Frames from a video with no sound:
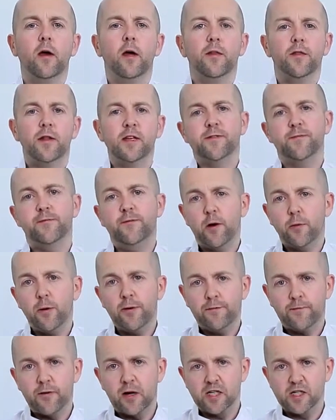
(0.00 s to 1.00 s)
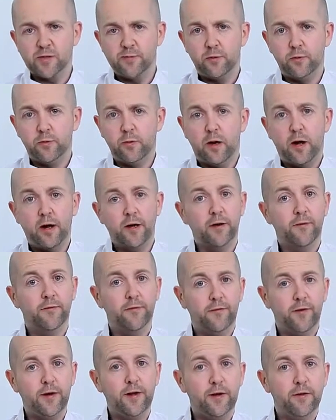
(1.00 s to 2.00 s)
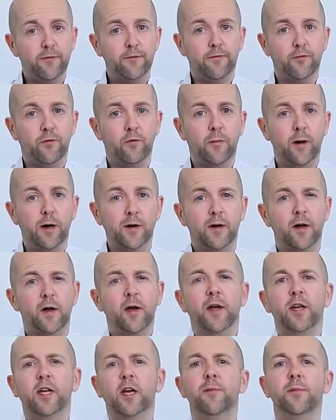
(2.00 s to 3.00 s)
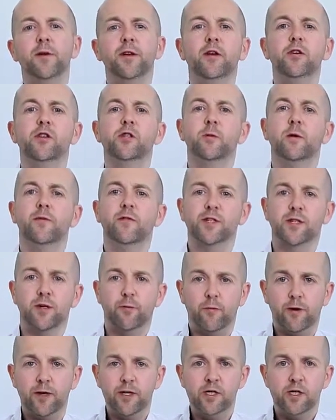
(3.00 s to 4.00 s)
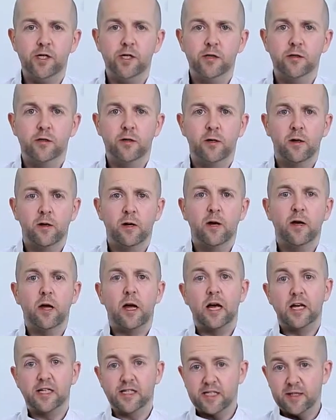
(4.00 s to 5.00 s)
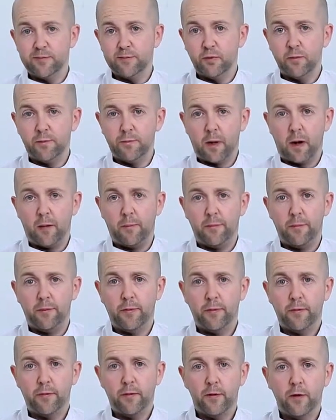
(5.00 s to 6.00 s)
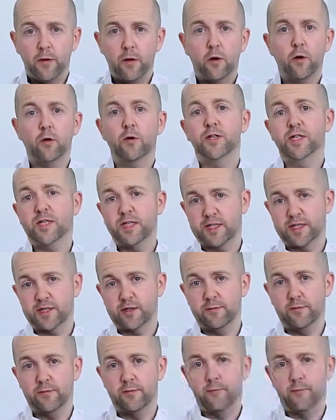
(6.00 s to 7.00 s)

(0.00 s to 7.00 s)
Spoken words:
This very flexible and convenient format can be used with a syringe, a simple pump, or a system.